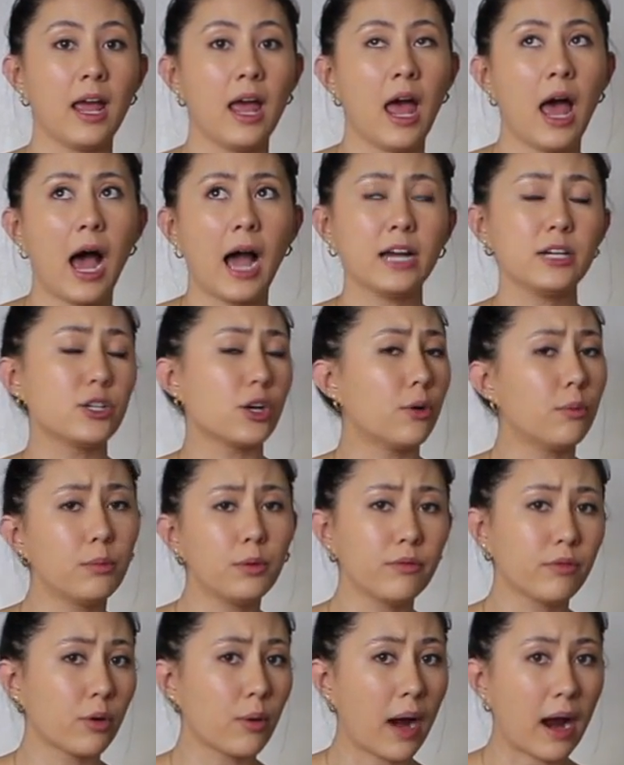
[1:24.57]
I don't move
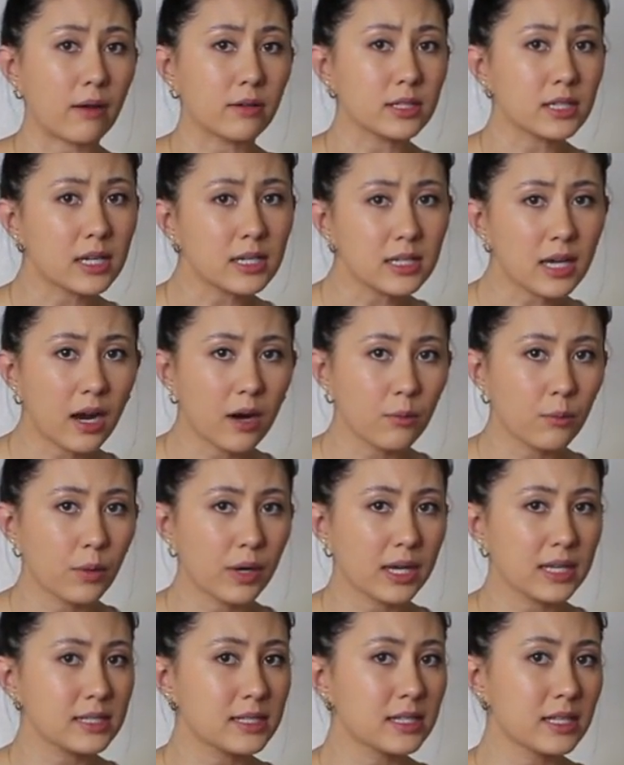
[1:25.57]
around a ton when I
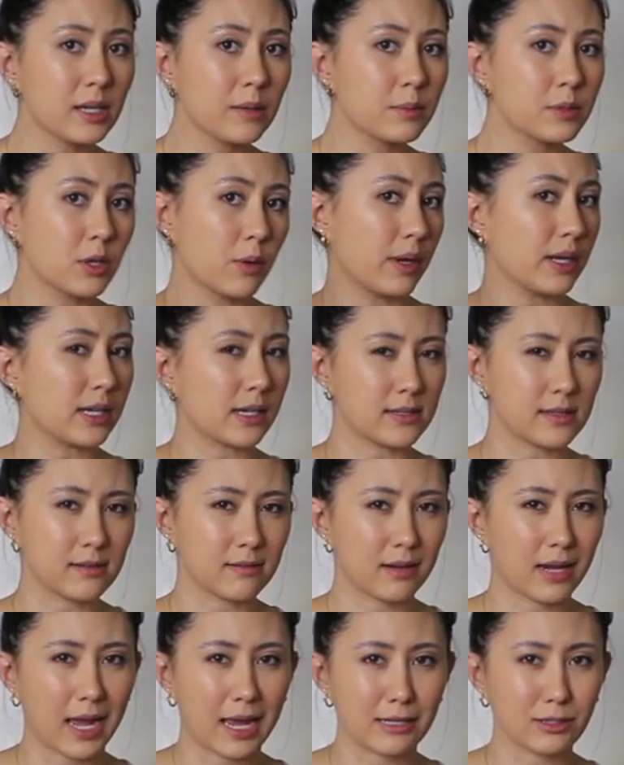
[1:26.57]
sleep, so it doesn't
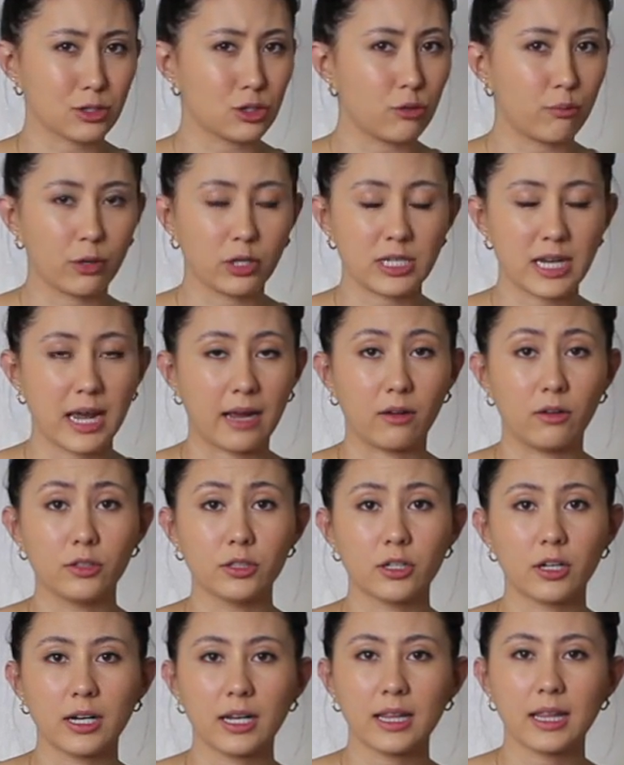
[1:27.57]
get super tangled or
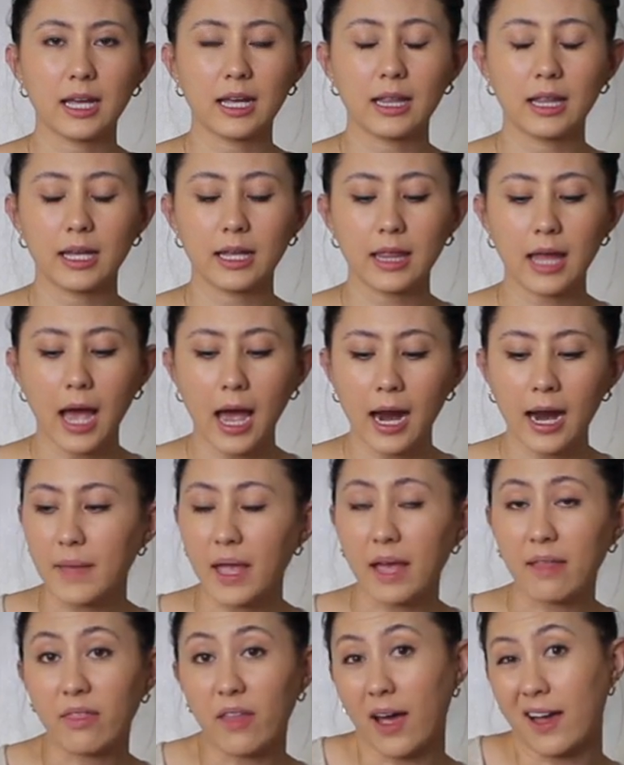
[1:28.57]
anything like that.
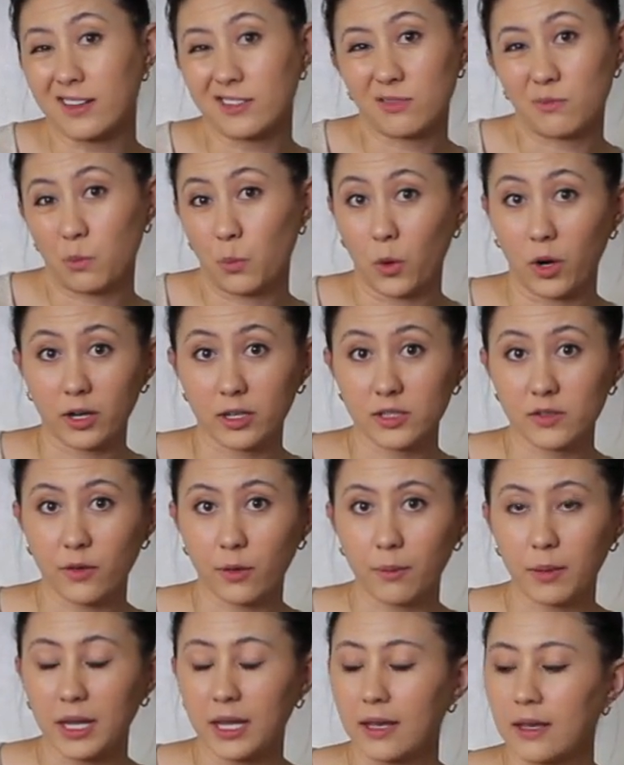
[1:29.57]
And that works for
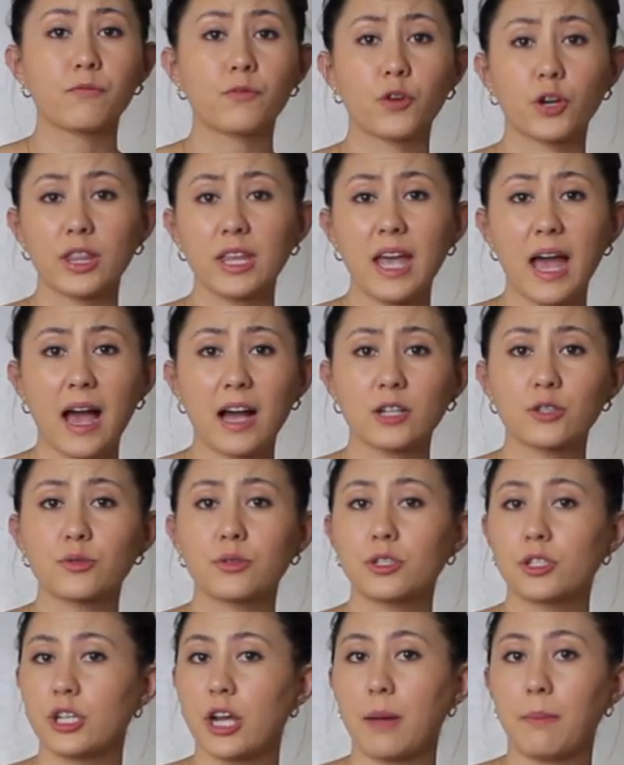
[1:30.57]
me. For the actual
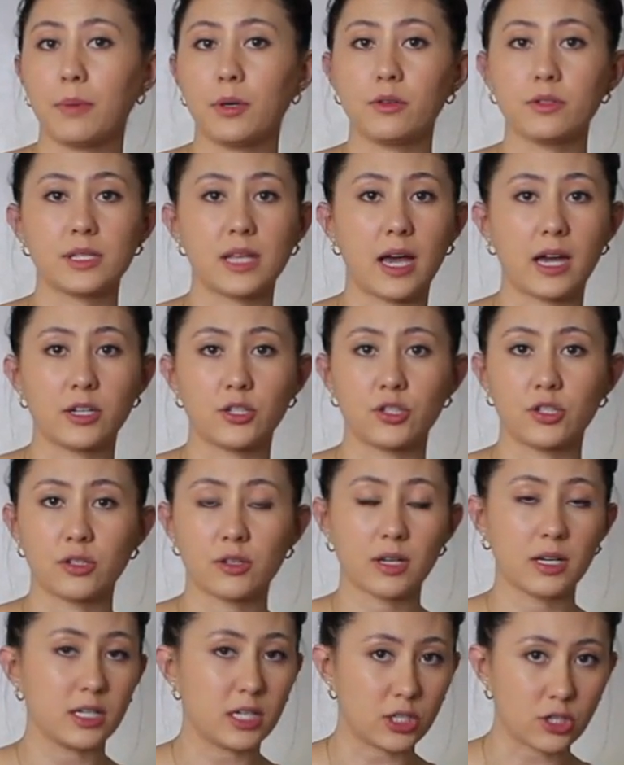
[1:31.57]
shampoo /
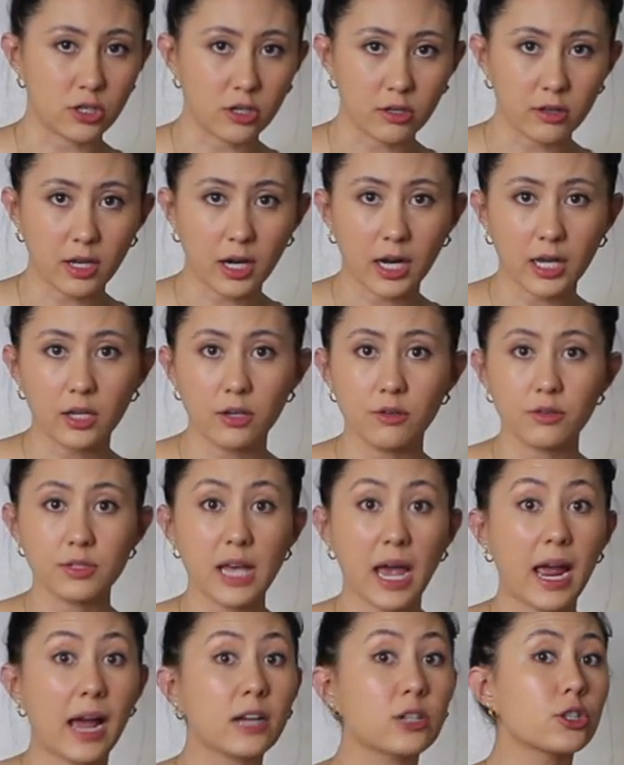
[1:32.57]
conditioner that I use, I
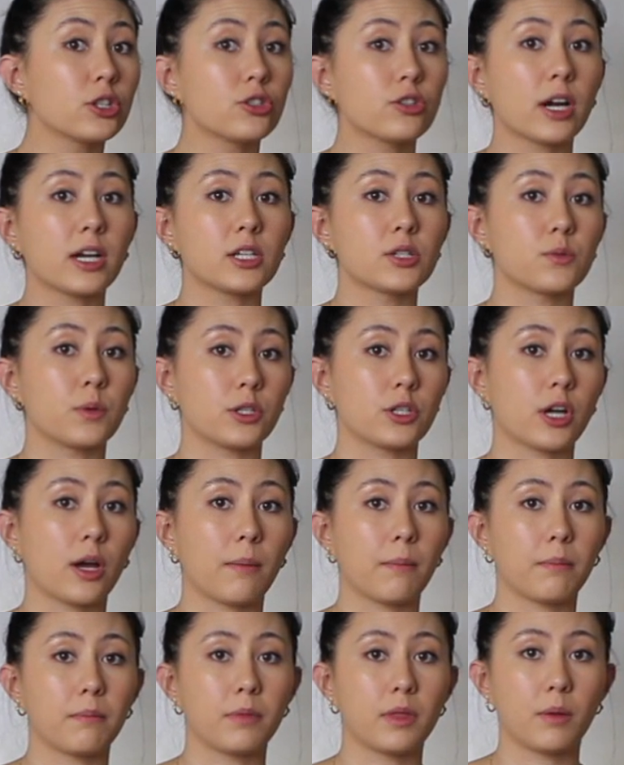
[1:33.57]
actually try to switch
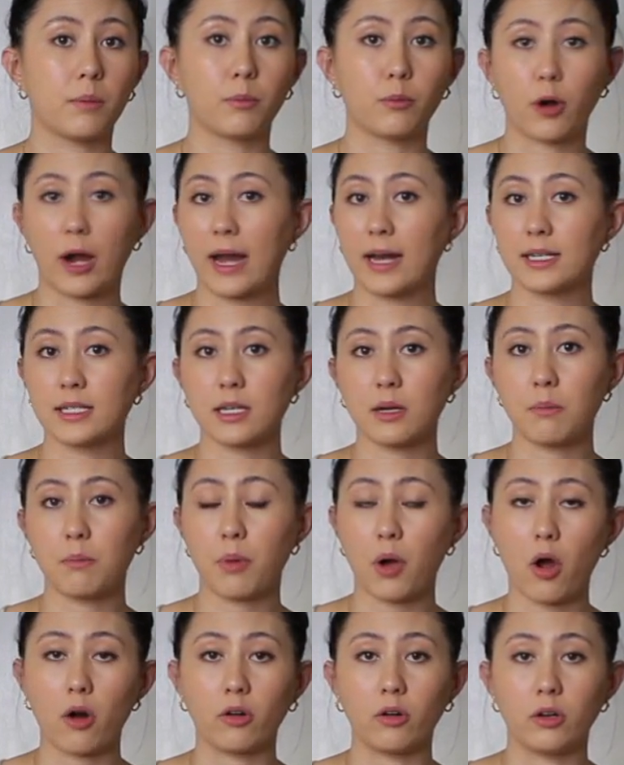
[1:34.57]
up the brand and
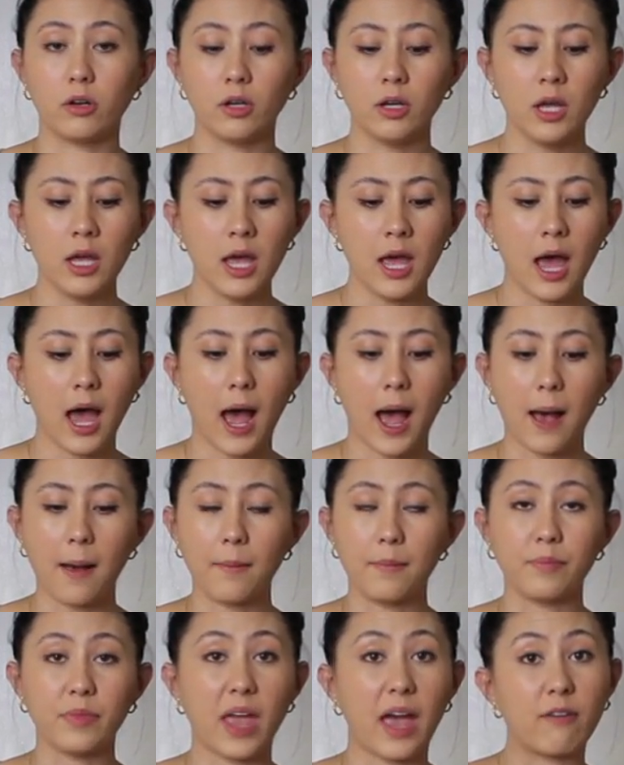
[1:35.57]
bottle
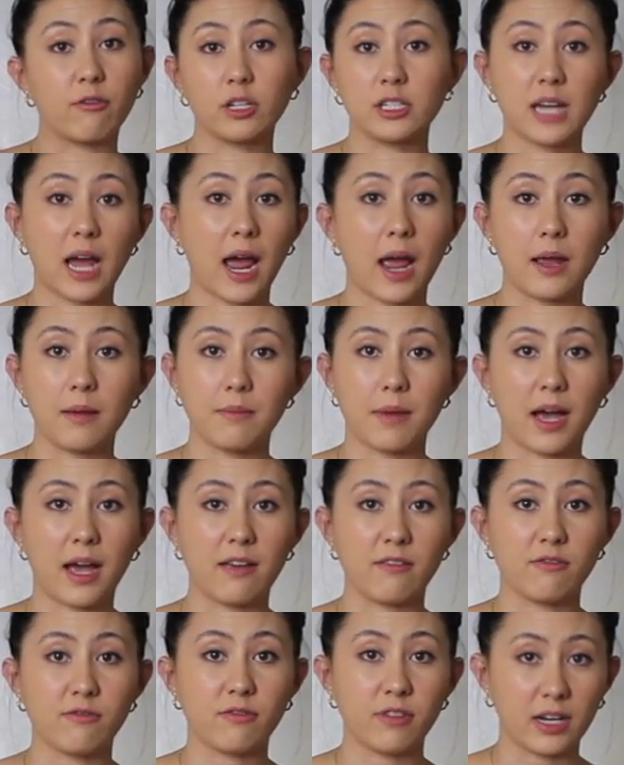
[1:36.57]
every time I
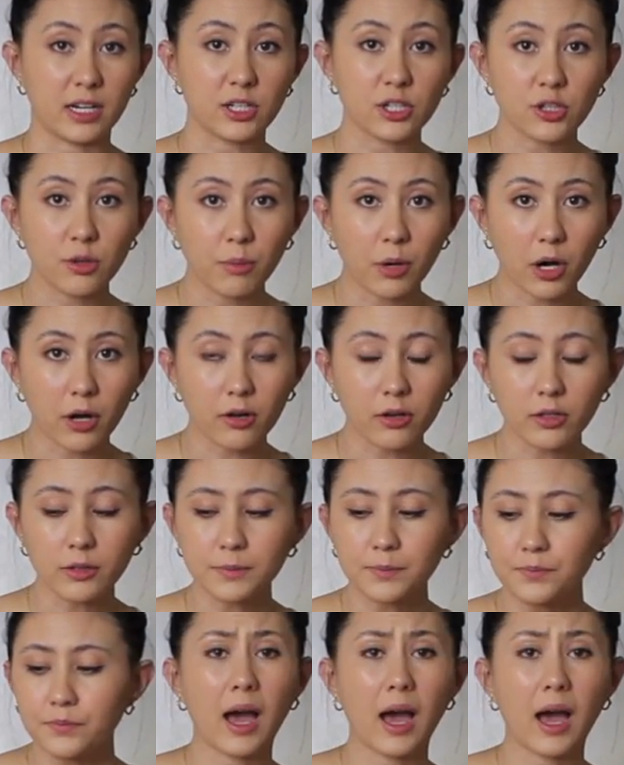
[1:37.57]
finish a bottle.